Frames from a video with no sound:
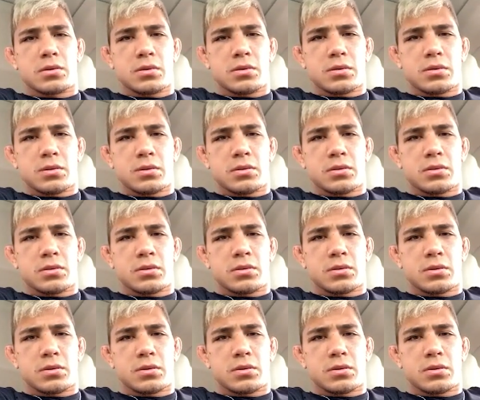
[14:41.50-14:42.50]

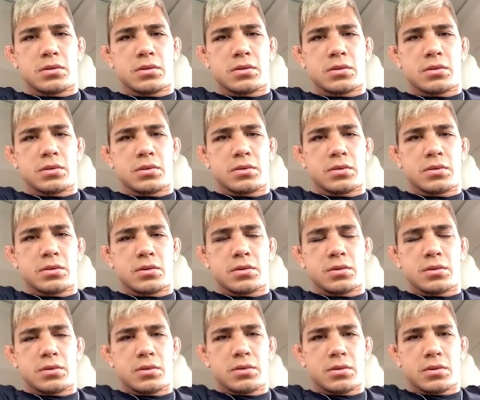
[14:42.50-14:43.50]

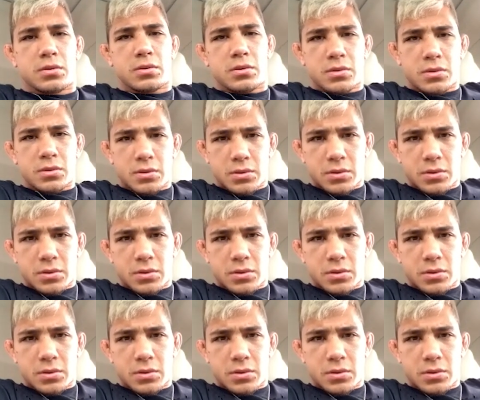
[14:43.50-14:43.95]
[no speech]